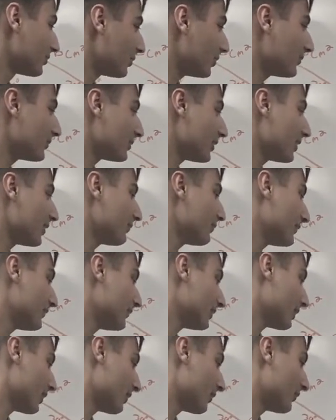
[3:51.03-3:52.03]
12 sine
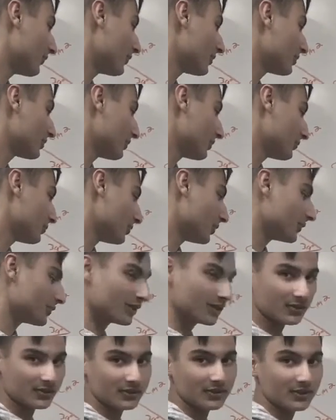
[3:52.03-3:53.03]
58 over 12
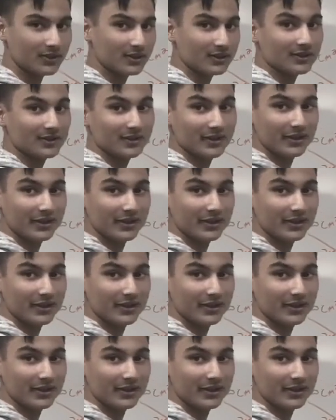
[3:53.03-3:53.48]
sine 39.